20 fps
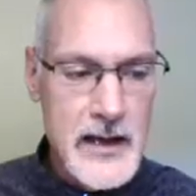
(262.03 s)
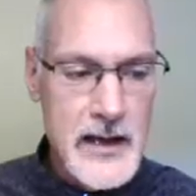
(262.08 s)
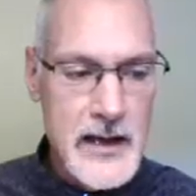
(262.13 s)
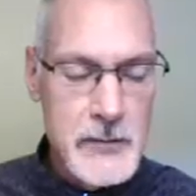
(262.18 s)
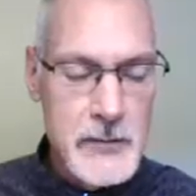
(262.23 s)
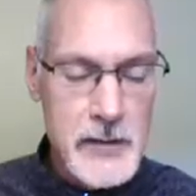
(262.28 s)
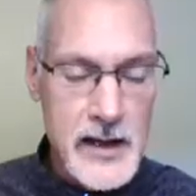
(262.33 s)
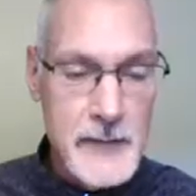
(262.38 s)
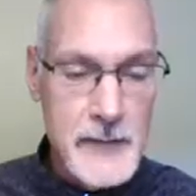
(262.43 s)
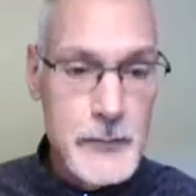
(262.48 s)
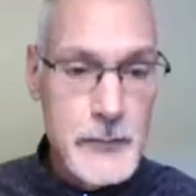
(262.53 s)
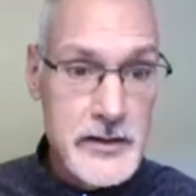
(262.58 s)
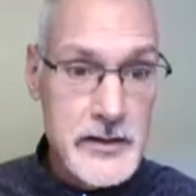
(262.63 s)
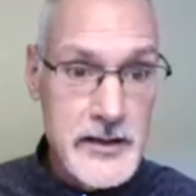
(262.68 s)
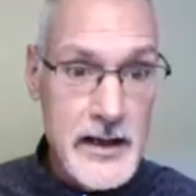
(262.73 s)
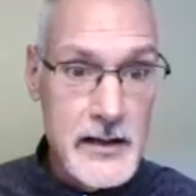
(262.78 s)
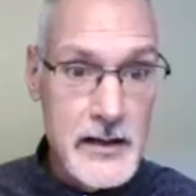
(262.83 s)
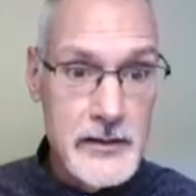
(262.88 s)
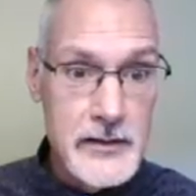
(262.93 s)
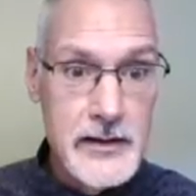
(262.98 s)
Anyway, I
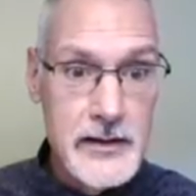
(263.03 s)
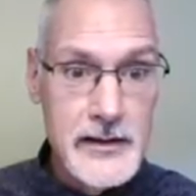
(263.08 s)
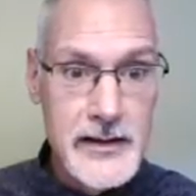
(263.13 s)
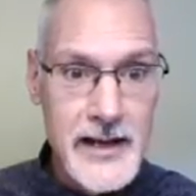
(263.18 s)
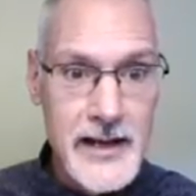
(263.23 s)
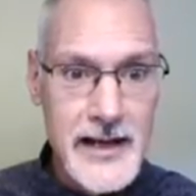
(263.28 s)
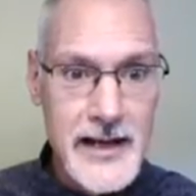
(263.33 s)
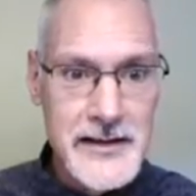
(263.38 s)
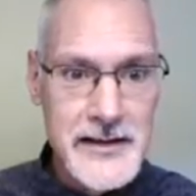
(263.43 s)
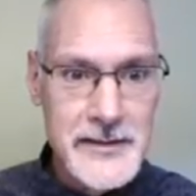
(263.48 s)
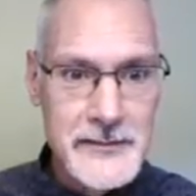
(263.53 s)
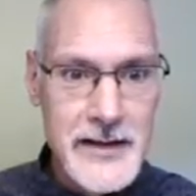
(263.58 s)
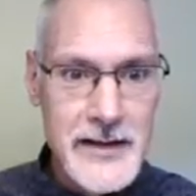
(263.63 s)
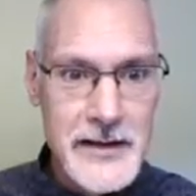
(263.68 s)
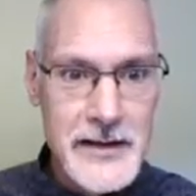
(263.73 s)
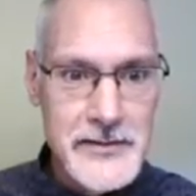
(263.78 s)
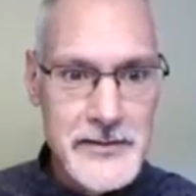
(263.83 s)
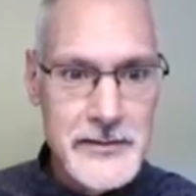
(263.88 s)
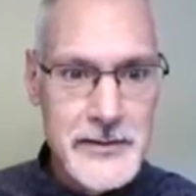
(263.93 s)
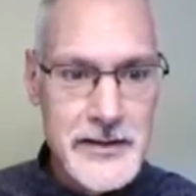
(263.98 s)
put down the idea of
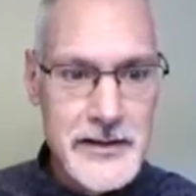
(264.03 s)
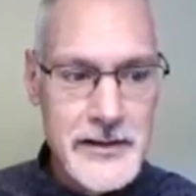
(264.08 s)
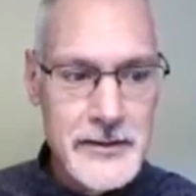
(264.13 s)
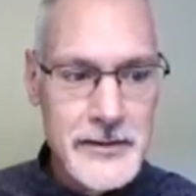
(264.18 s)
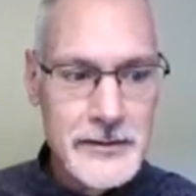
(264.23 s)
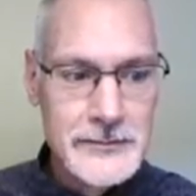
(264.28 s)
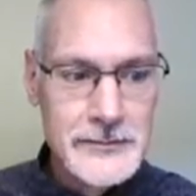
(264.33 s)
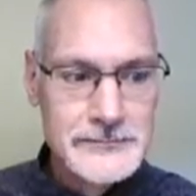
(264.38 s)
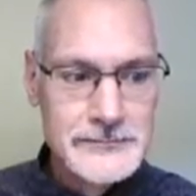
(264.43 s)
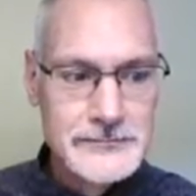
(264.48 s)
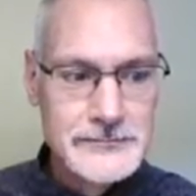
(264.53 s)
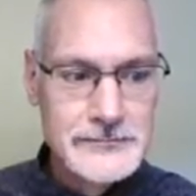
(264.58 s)
how to do it here.